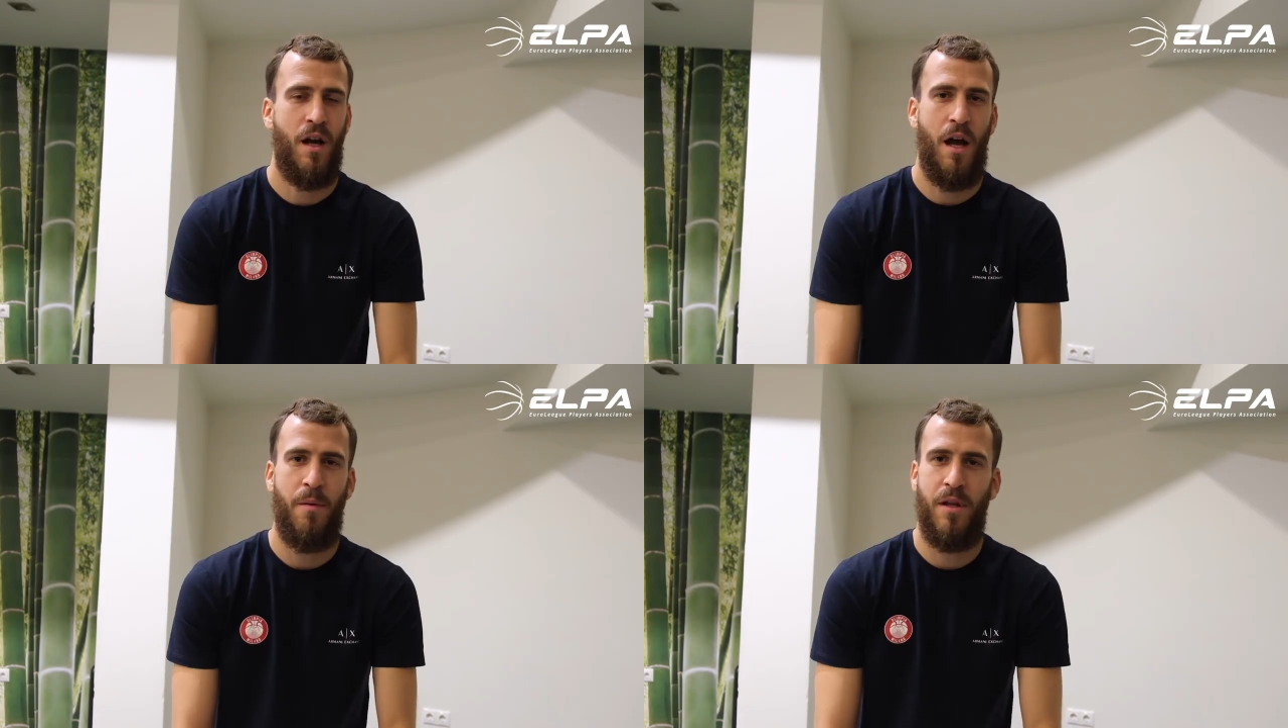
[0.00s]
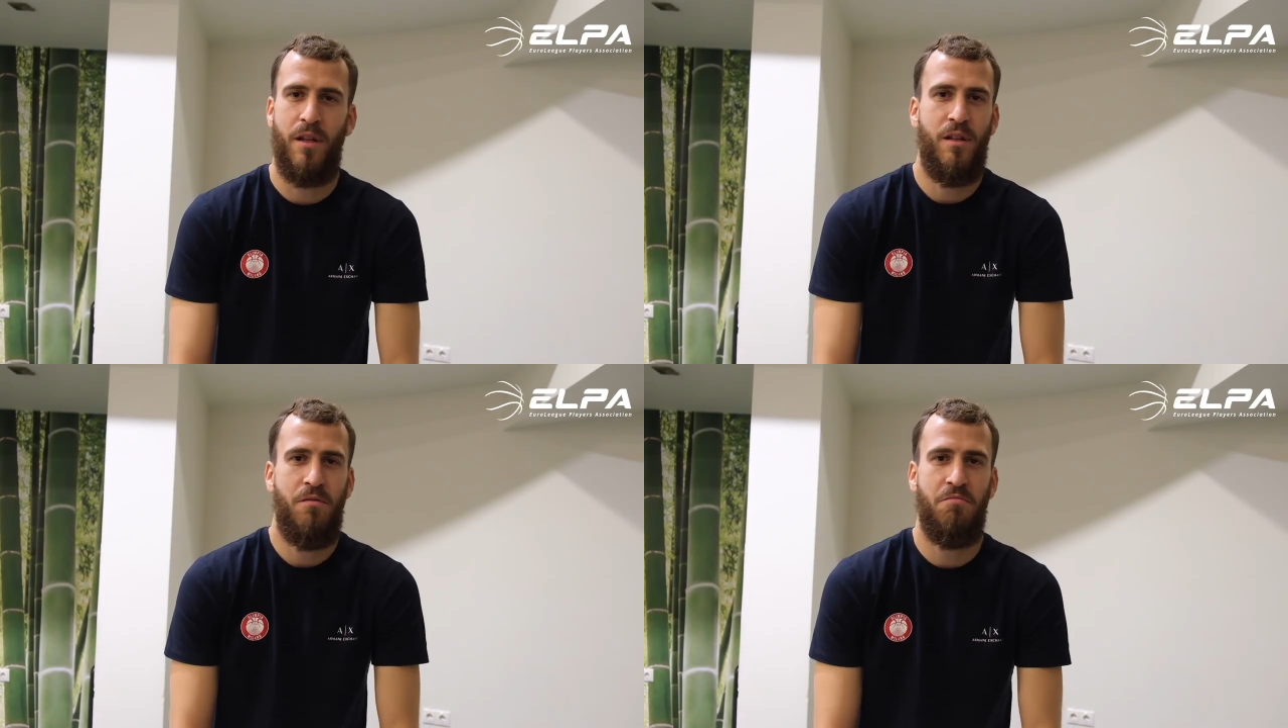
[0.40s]
I
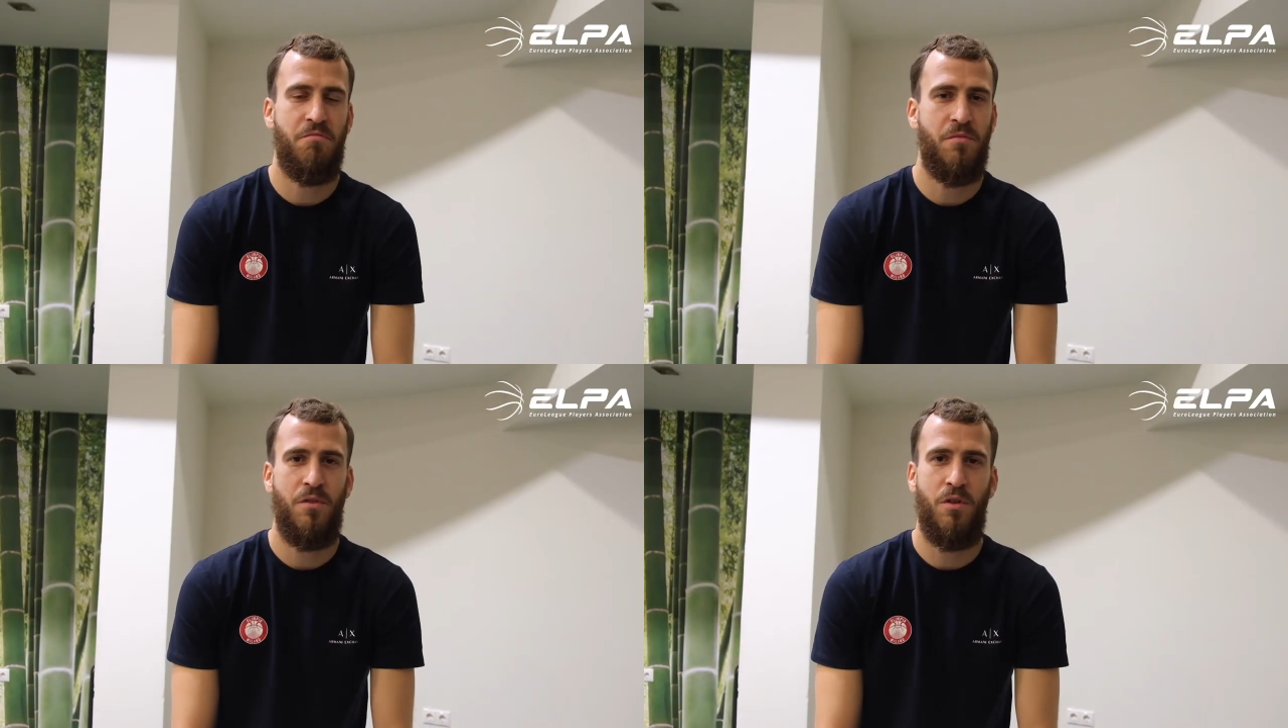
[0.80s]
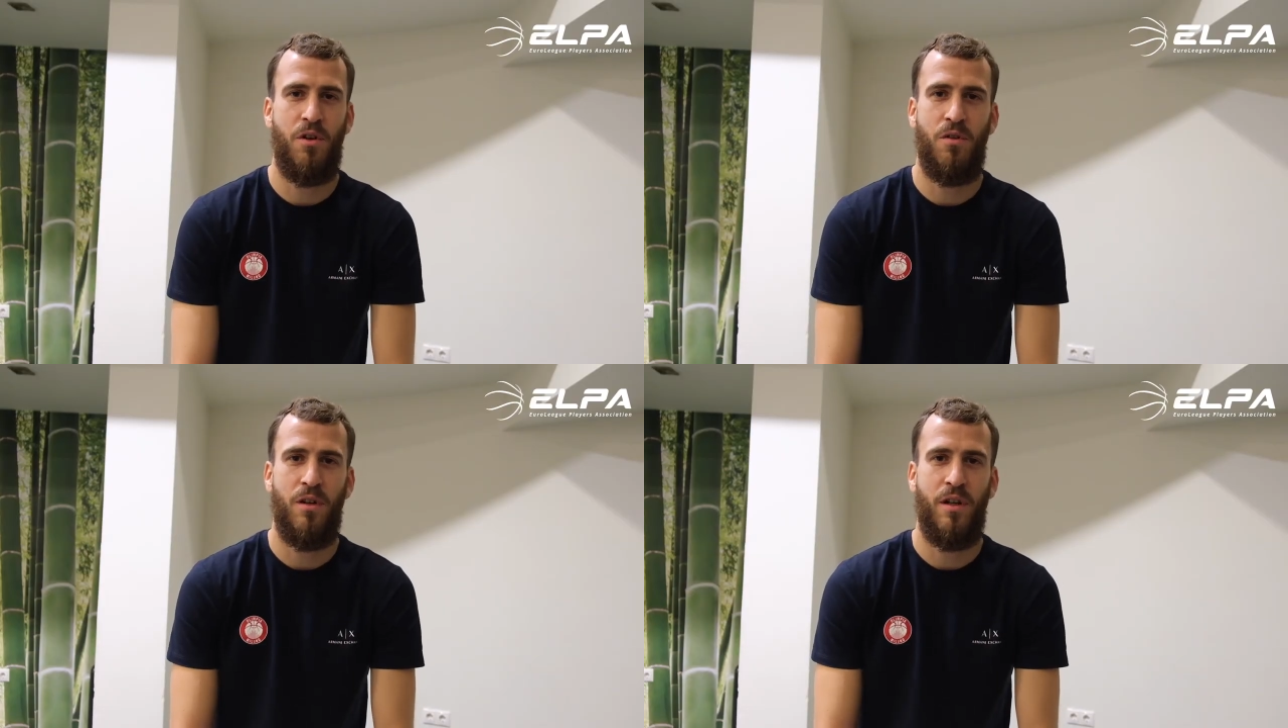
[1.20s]
mean, you
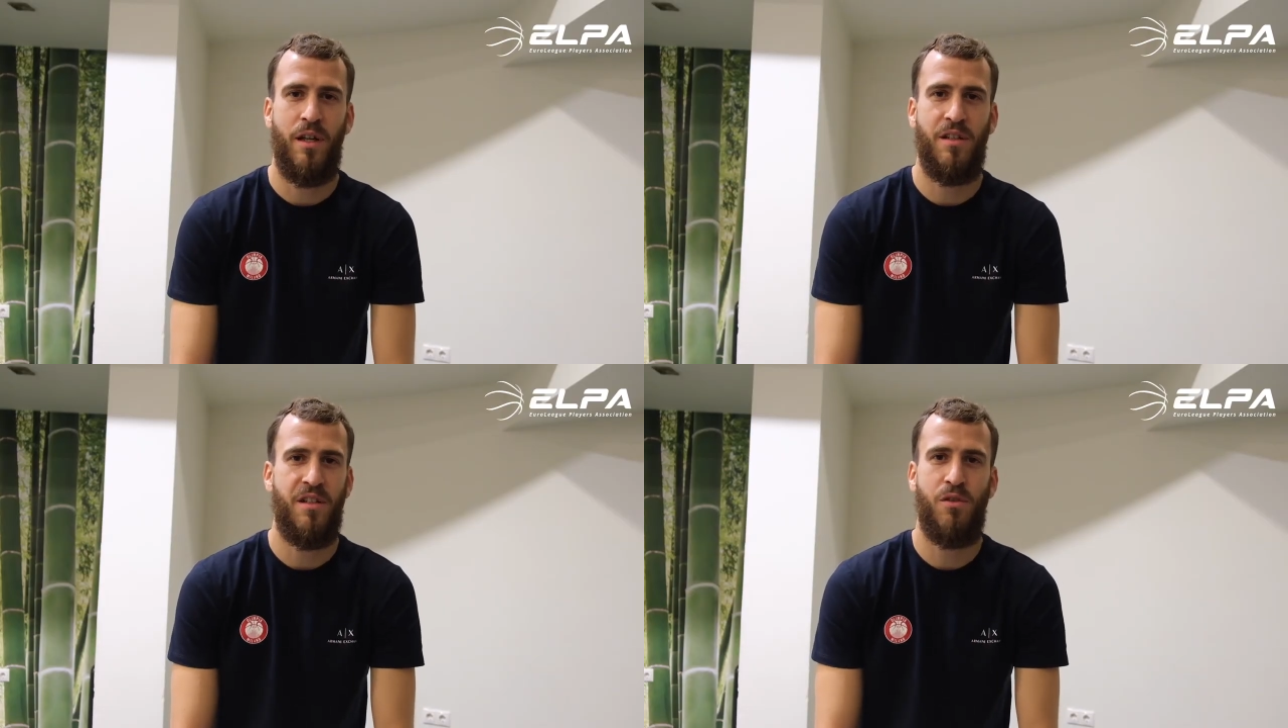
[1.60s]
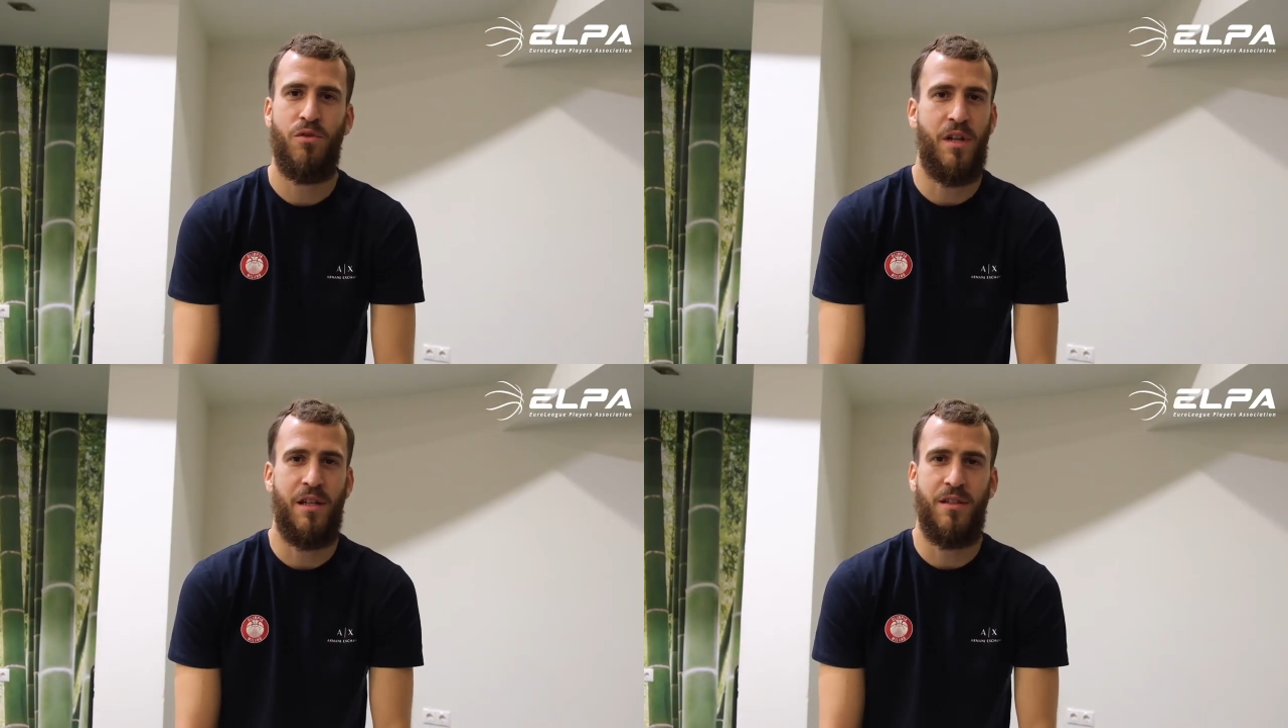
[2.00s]
know, uh,
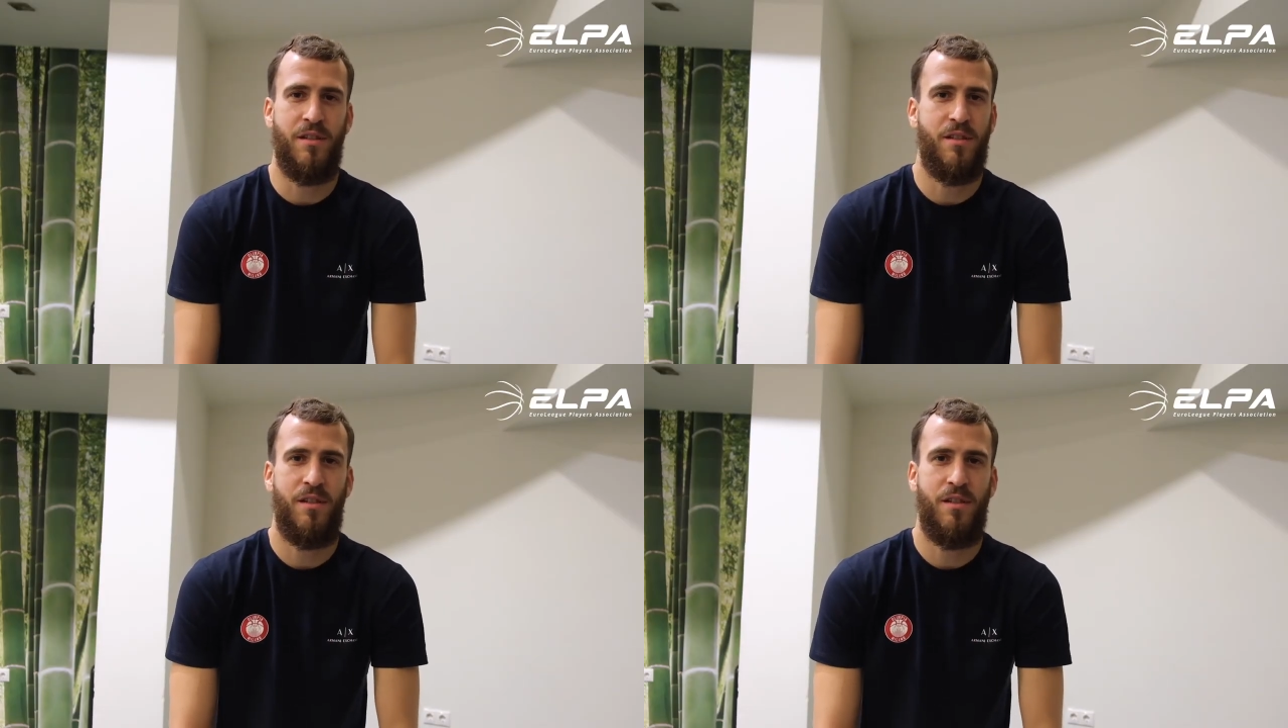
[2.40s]
circumstances.